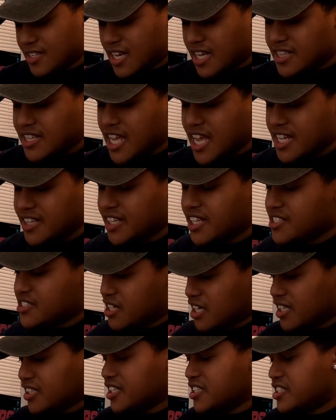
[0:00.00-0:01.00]
And then these
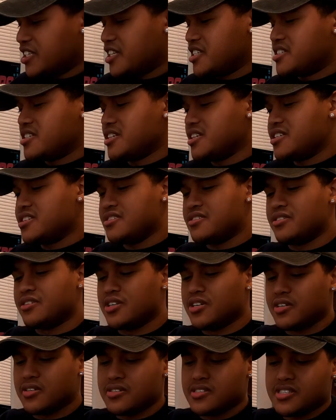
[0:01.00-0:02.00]
are the
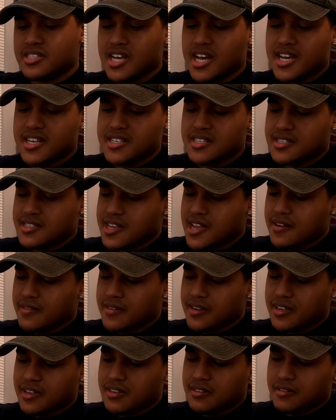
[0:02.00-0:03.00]
Yeezys, size
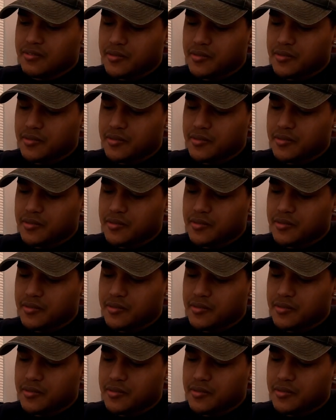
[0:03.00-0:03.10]
7,